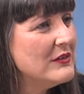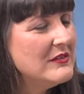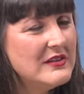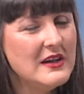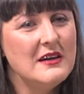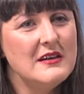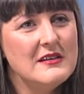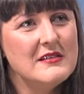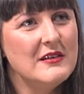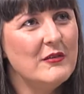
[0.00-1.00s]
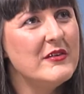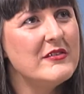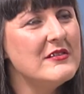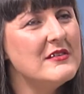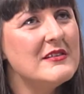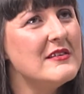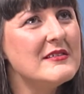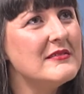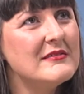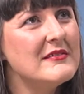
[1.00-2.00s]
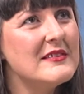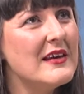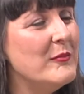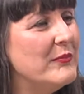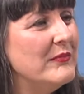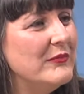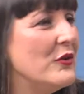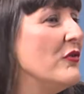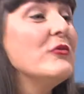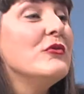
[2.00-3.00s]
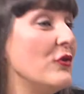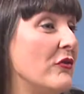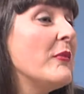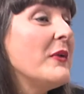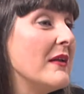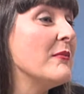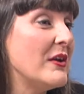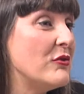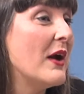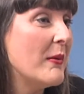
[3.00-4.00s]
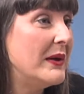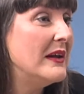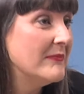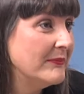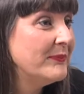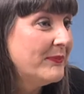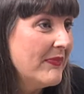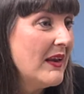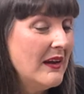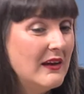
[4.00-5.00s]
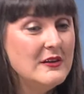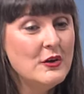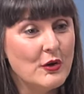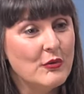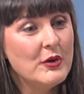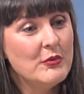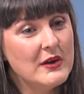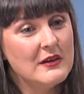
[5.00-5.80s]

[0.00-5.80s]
She always used to just say, do something that makes you happy. And we were.